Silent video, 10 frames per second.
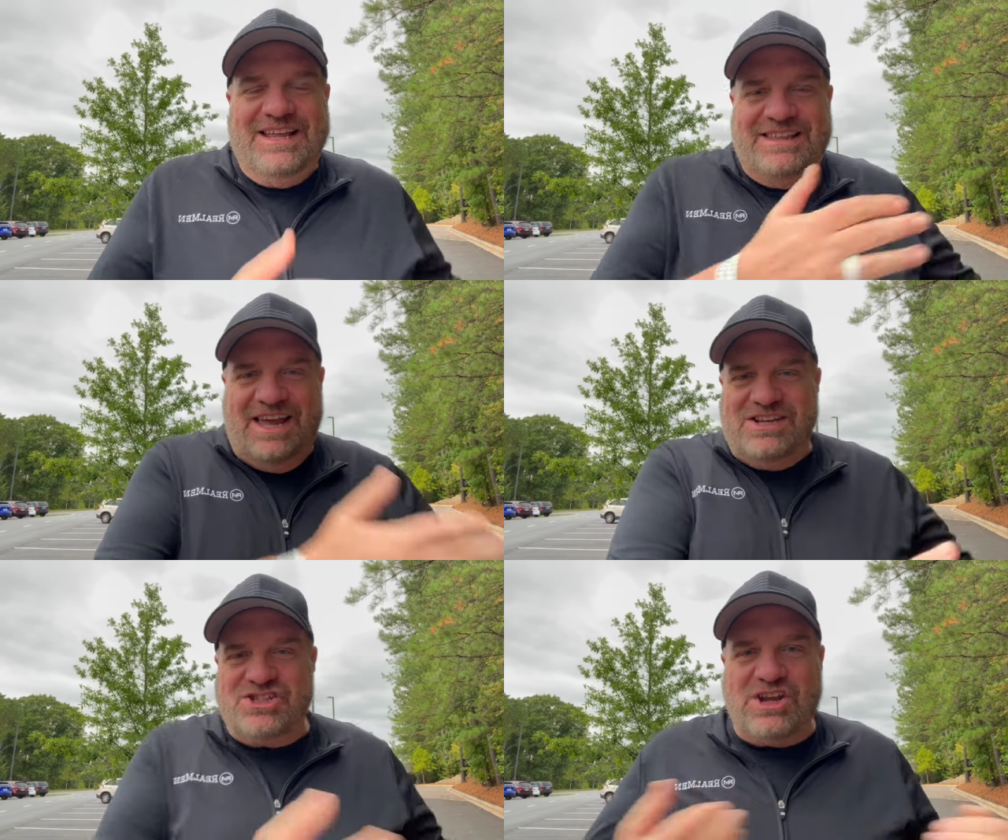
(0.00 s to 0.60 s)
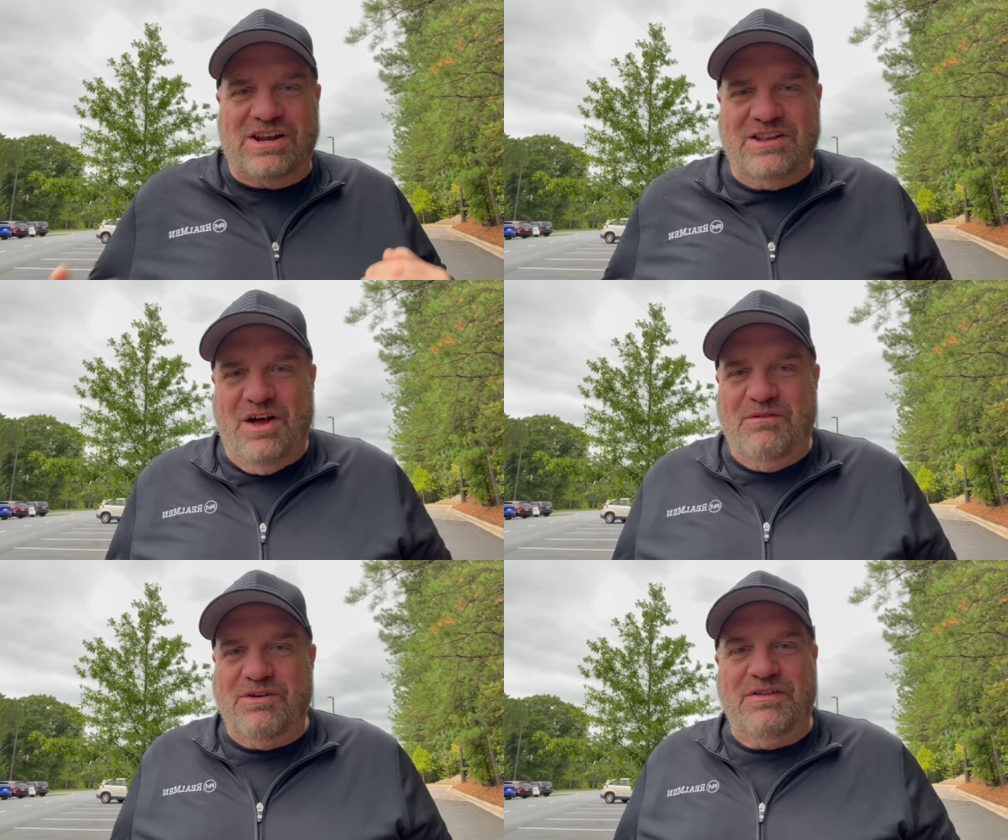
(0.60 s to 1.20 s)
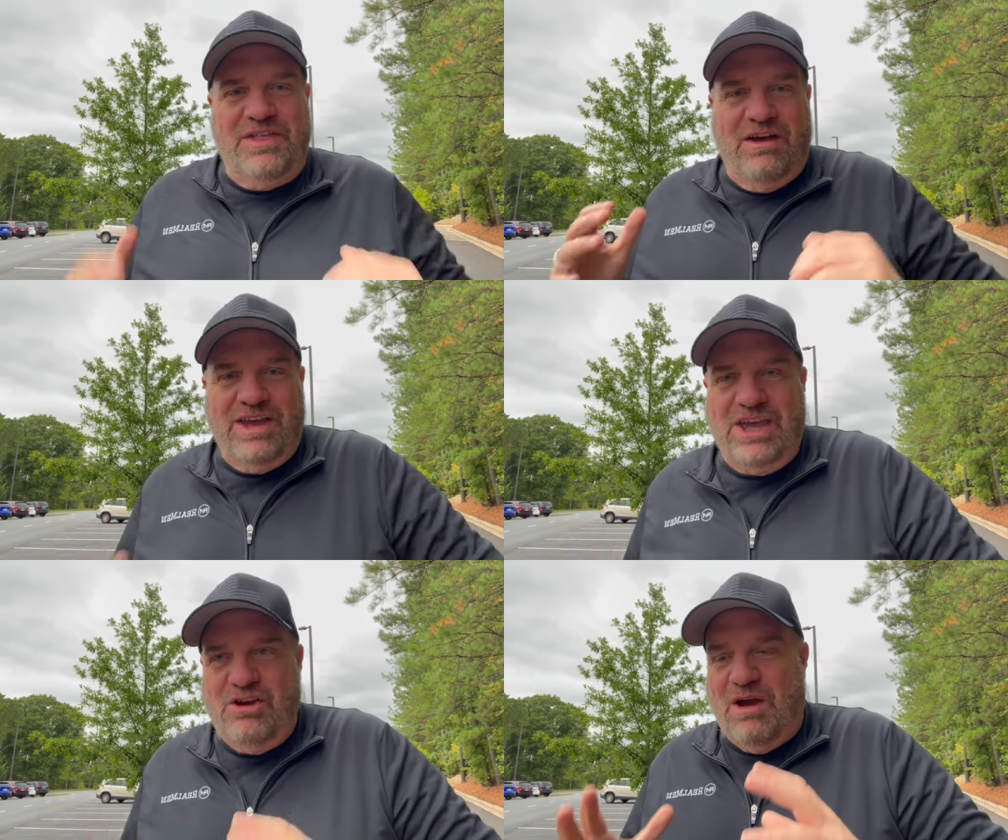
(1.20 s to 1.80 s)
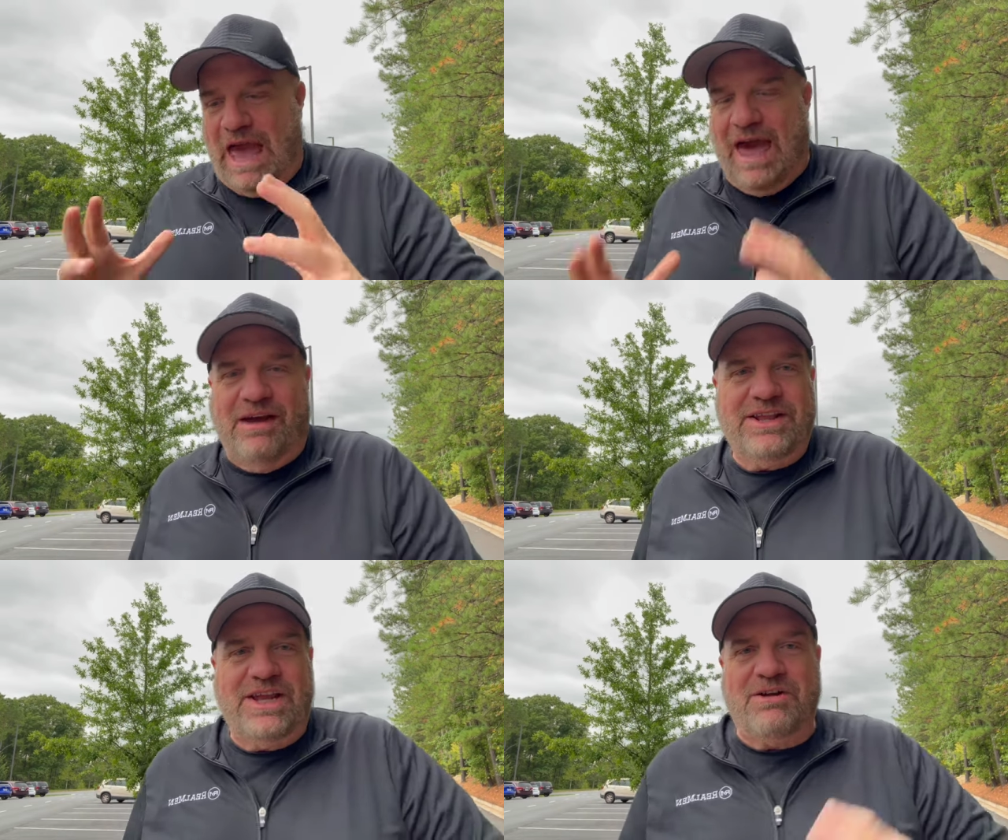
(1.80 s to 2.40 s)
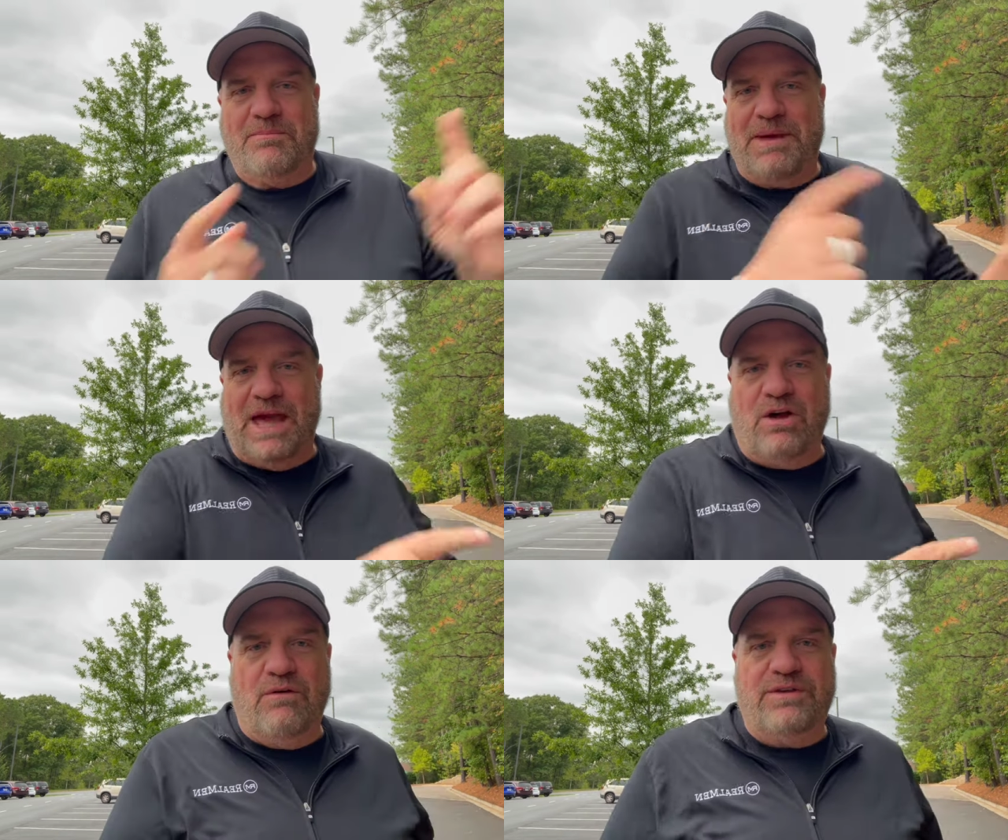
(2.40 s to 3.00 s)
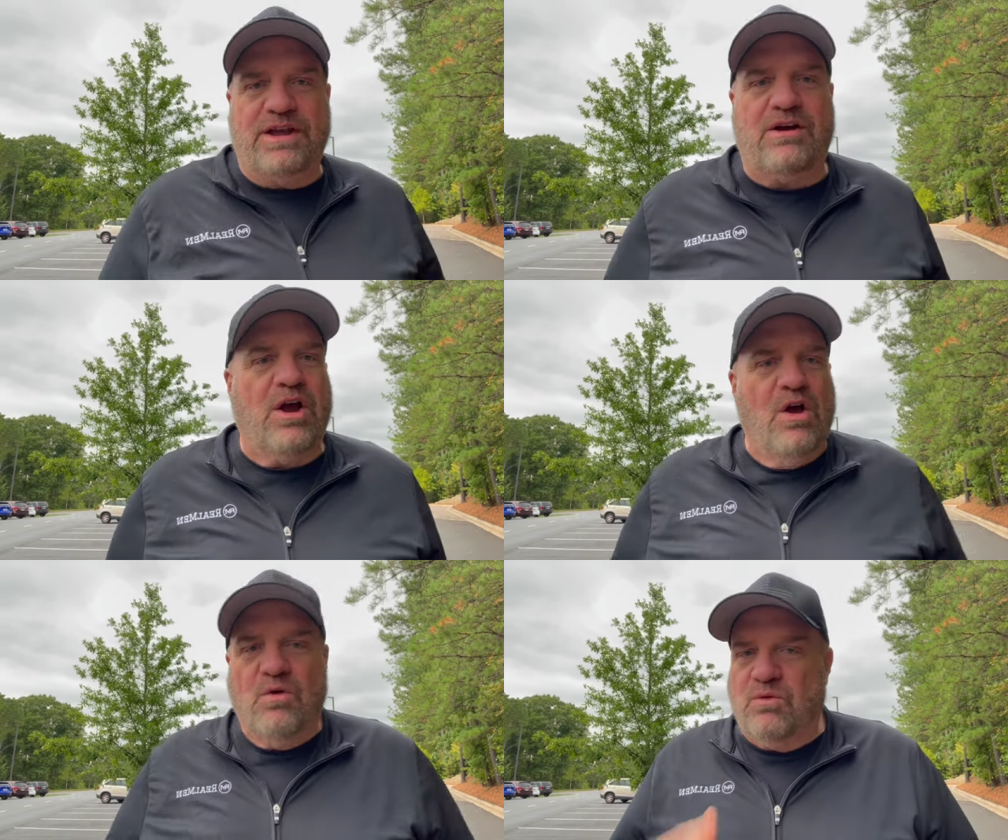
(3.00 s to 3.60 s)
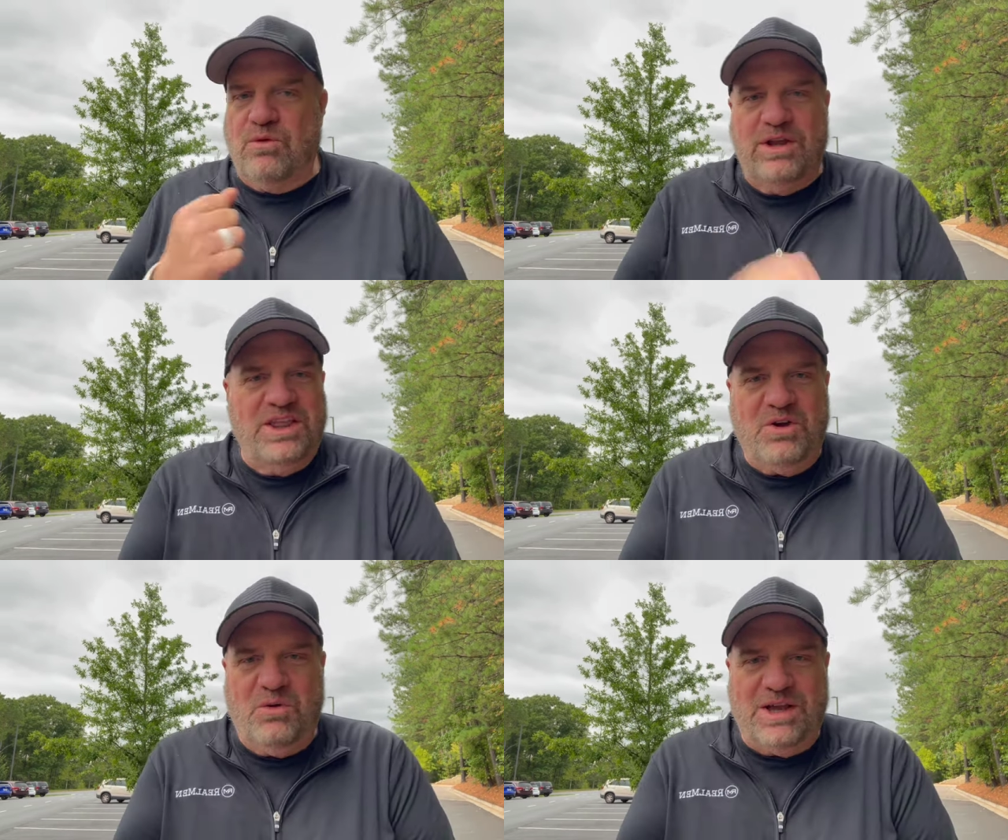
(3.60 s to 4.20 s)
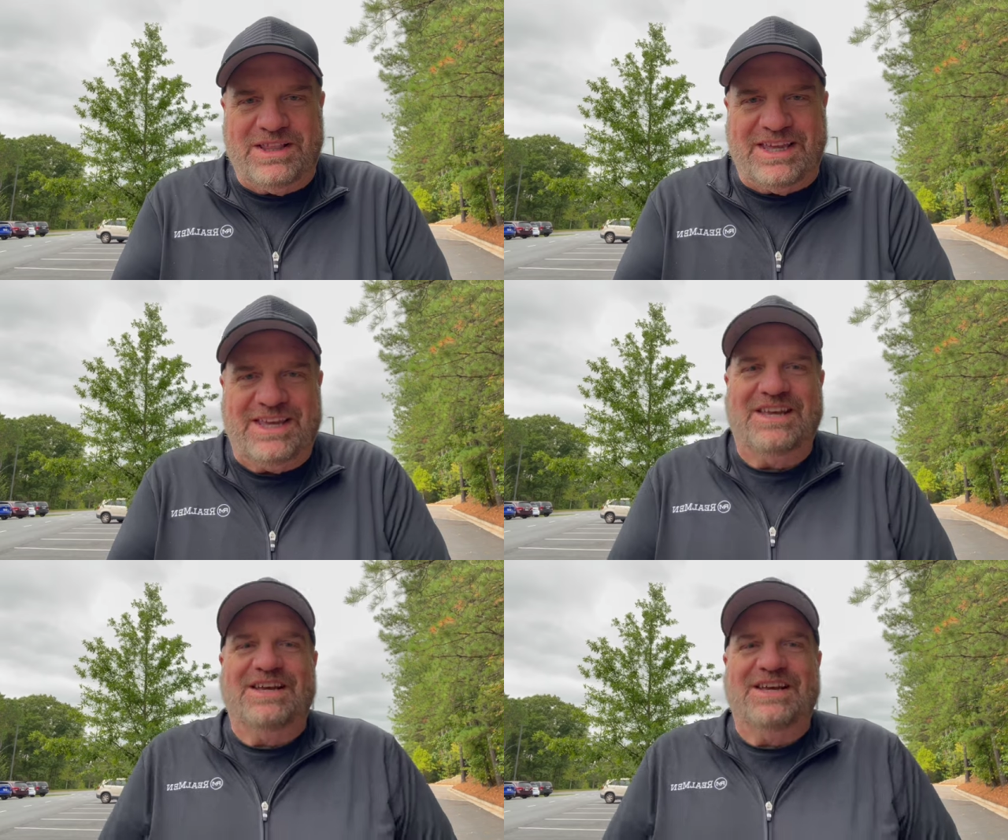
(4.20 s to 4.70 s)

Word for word: Take a shuttle over. They'll get you out of here and back over there really quickly.